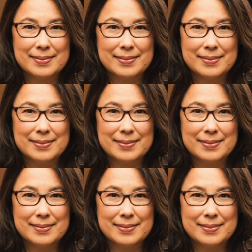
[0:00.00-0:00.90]

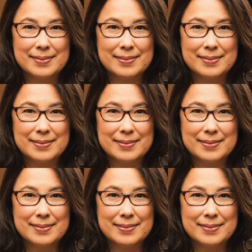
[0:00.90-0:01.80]

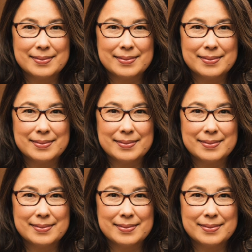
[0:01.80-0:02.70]

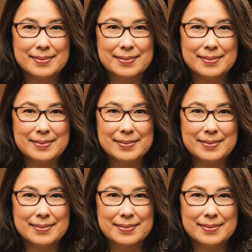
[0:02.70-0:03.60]

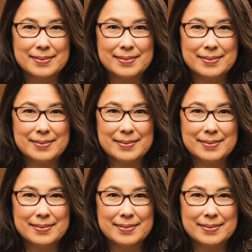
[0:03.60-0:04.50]

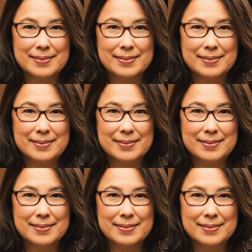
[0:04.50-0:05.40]

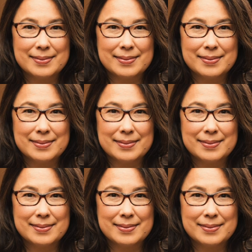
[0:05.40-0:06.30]

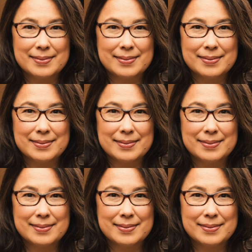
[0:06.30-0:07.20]

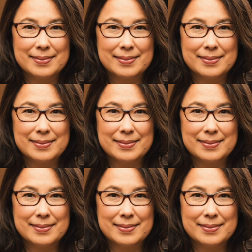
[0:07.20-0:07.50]
The face doesn't move, so there is nothing to read.